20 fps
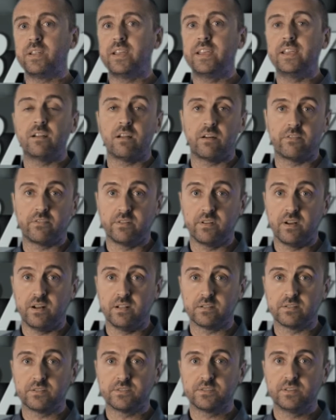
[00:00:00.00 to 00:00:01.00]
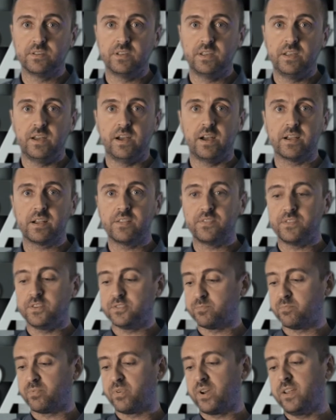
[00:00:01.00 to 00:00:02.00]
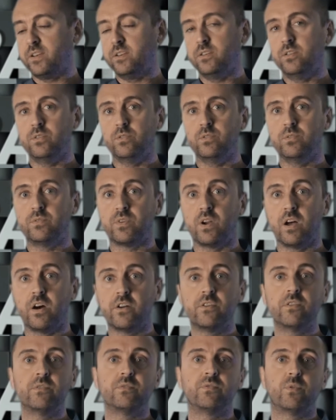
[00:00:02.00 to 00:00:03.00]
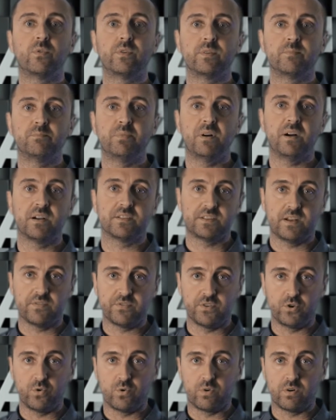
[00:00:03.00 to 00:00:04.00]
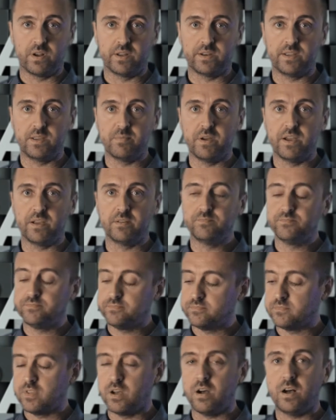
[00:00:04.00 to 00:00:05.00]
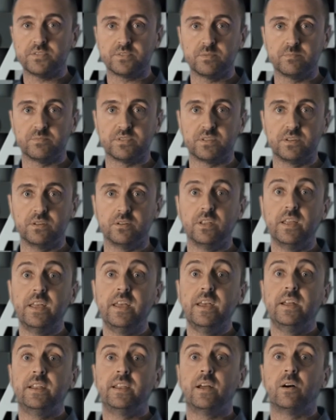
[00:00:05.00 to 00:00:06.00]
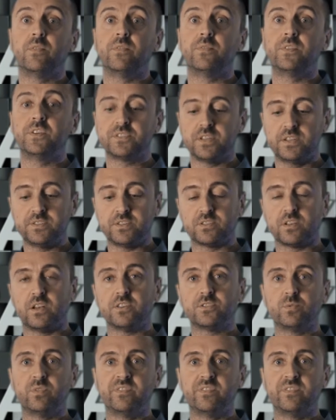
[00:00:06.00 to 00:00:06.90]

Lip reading: $800. I got this brand new for $140 out the door on eBay. Awesome steal. Now, this lens is also